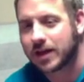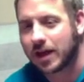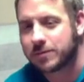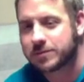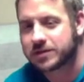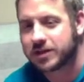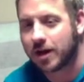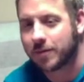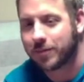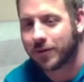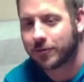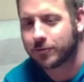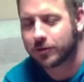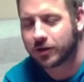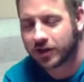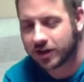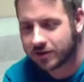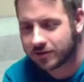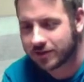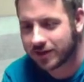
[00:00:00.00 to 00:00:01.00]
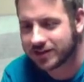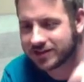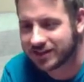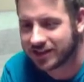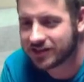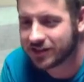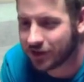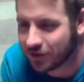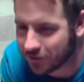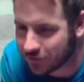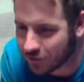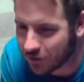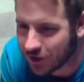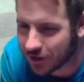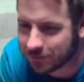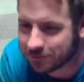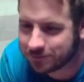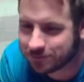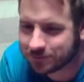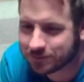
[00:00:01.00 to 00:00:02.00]
GameStop only. It says it on the
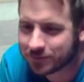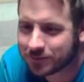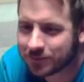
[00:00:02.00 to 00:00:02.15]
front.